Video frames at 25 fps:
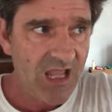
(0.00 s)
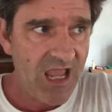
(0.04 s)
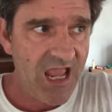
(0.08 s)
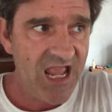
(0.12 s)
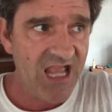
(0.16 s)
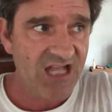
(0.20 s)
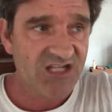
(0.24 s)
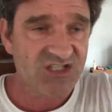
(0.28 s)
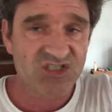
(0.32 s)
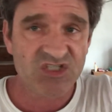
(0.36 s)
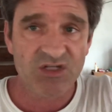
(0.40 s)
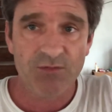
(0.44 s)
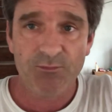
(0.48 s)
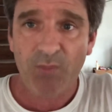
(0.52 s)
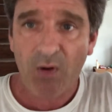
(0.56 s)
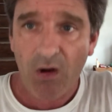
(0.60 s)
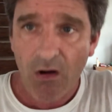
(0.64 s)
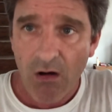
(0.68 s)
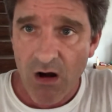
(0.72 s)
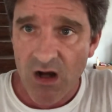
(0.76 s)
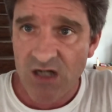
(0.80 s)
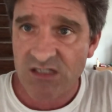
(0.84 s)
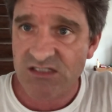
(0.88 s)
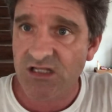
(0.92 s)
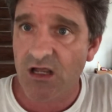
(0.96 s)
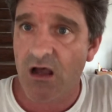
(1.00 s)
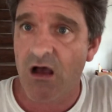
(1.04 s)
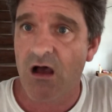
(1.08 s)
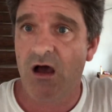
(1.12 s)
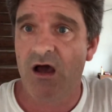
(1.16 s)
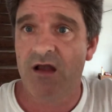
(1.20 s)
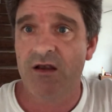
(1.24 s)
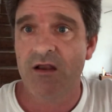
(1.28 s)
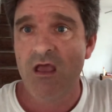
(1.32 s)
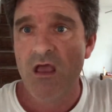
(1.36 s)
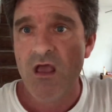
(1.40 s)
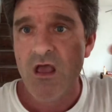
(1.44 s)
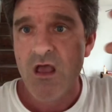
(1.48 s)
and she parked
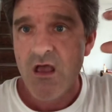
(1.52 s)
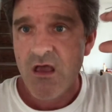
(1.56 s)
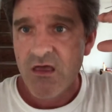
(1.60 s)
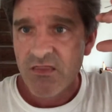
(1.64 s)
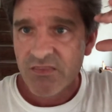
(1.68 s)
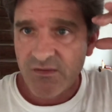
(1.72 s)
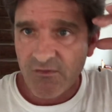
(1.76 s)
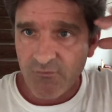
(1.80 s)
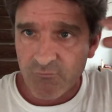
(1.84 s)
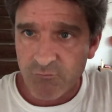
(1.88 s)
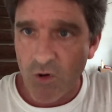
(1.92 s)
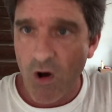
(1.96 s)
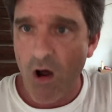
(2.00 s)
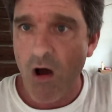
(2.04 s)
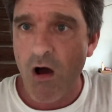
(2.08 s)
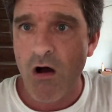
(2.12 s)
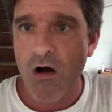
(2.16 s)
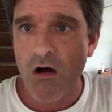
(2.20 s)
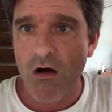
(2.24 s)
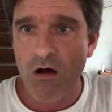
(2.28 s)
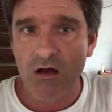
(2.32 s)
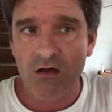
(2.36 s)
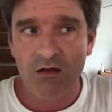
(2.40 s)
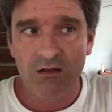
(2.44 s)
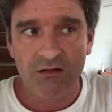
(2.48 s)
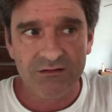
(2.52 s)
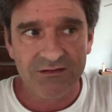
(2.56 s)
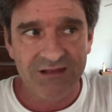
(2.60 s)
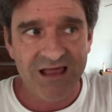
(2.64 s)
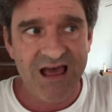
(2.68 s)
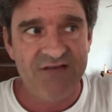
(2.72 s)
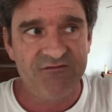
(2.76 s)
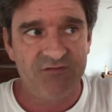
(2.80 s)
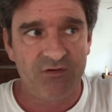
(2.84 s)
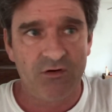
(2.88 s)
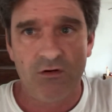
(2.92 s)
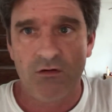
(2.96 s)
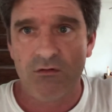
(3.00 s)
on the wrong
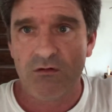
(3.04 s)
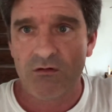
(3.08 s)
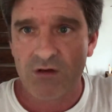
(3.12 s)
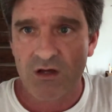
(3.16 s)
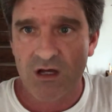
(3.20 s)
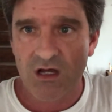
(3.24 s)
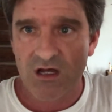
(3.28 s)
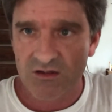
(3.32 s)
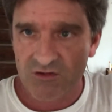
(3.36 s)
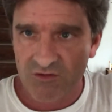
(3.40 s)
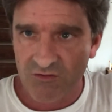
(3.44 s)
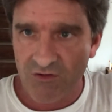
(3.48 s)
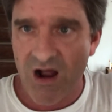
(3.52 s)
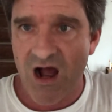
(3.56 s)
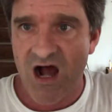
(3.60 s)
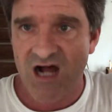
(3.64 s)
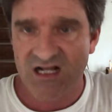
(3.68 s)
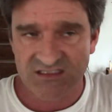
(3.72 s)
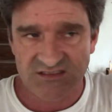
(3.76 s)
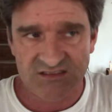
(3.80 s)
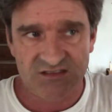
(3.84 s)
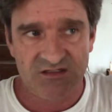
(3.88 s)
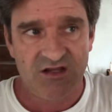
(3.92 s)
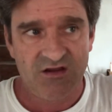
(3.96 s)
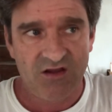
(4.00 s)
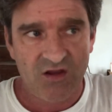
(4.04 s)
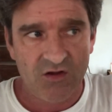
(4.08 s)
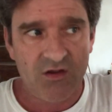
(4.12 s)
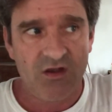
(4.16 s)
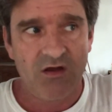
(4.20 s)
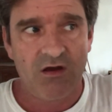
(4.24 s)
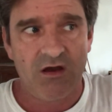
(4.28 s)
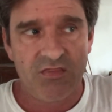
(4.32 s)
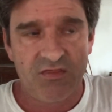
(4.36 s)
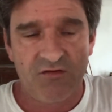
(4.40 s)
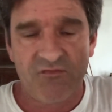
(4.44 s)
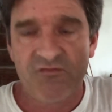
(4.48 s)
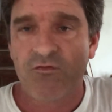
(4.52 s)
level garage,
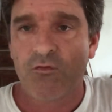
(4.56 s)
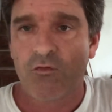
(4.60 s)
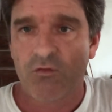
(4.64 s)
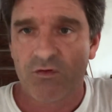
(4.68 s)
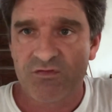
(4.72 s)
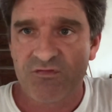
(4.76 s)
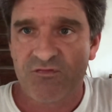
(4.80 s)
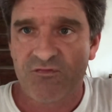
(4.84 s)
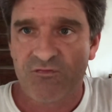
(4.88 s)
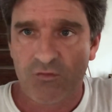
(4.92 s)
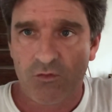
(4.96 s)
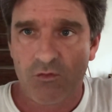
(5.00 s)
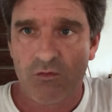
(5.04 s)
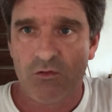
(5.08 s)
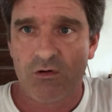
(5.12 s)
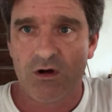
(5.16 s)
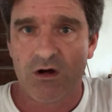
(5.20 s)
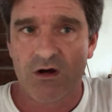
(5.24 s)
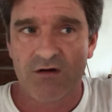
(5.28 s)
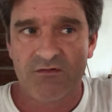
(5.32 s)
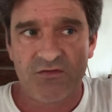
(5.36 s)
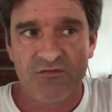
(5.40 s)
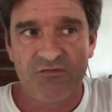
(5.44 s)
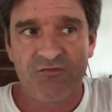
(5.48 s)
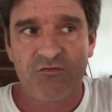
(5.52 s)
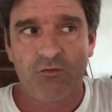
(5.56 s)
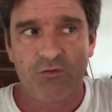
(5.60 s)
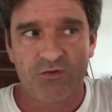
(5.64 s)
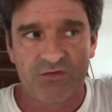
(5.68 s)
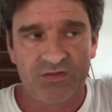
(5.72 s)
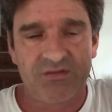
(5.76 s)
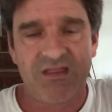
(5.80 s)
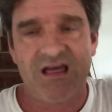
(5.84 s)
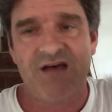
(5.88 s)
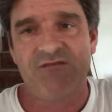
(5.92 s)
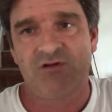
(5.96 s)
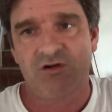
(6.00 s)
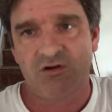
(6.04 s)
the 4th floor, the
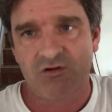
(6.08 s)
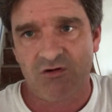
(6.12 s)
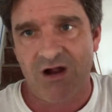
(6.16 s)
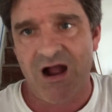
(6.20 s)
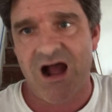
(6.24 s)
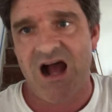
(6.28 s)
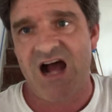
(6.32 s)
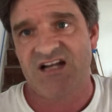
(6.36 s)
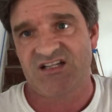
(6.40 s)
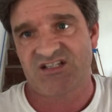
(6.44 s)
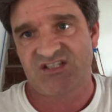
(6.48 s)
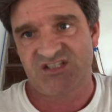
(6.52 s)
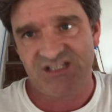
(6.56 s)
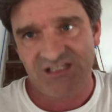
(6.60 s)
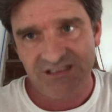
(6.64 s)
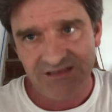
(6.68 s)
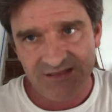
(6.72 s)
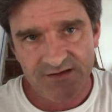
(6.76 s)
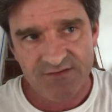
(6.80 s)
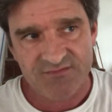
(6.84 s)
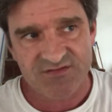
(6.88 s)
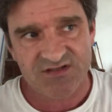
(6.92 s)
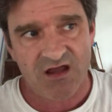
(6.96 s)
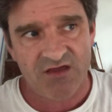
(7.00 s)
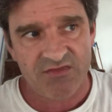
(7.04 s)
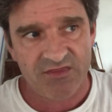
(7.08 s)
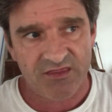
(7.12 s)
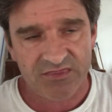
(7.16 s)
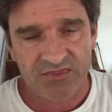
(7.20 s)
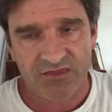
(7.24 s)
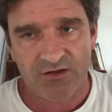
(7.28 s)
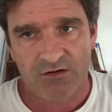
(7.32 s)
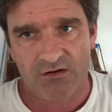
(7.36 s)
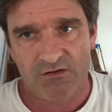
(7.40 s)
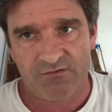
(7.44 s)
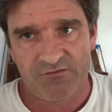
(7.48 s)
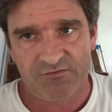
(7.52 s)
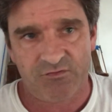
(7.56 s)
4th level garage. She lives on the
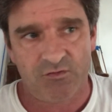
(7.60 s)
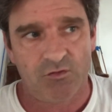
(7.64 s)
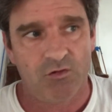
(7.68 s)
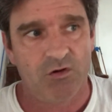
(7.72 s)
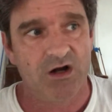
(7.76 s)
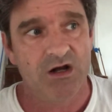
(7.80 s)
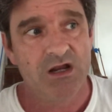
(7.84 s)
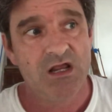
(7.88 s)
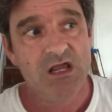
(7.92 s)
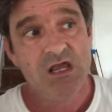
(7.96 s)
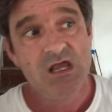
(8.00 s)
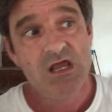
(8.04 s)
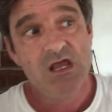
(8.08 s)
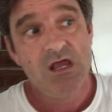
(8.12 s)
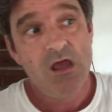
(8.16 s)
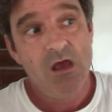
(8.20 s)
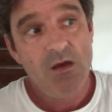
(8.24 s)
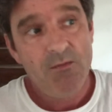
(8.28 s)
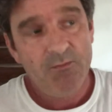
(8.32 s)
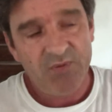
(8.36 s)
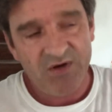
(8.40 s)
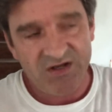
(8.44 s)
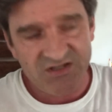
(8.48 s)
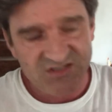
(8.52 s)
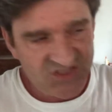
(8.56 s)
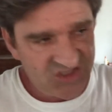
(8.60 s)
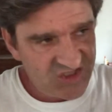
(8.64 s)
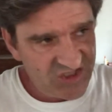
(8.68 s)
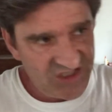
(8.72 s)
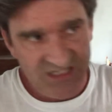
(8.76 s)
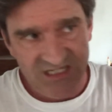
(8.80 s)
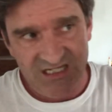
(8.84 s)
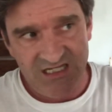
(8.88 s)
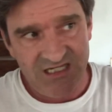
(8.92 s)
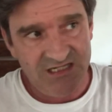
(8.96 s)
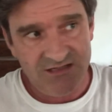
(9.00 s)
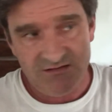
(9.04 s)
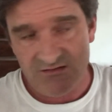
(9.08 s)
3rd floor. But
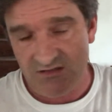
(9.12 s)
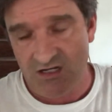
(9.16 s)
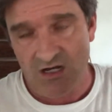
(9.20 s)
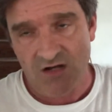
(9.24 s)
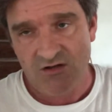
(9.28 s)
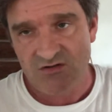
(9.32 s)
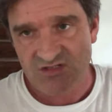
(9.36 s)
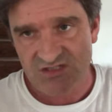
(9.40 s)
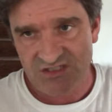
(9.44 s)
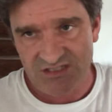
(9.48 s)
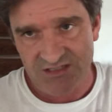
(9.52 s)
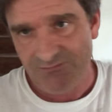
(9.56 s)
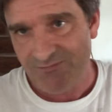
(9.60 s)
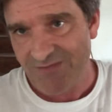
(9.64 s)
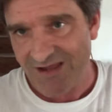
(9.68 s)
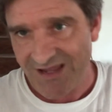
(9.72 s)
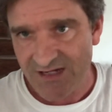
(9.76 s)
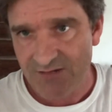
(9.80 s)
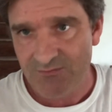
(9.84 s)
she obviously